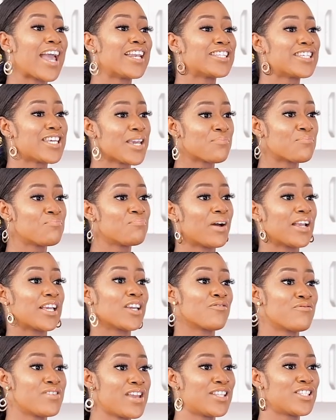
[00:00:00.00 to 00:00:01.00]
and keep my
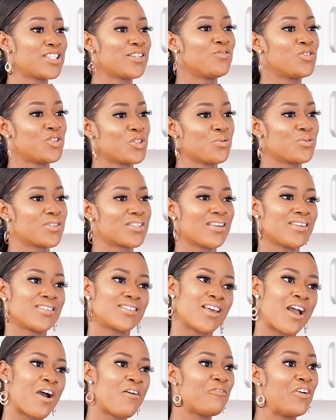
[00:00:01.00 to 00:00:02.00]
creative juices
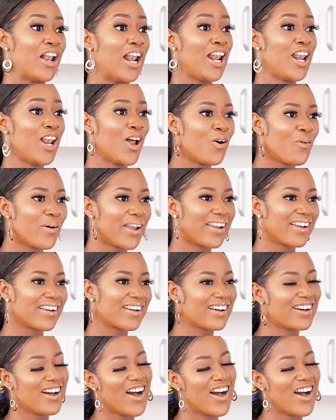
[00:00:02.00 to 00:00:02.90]
flowing.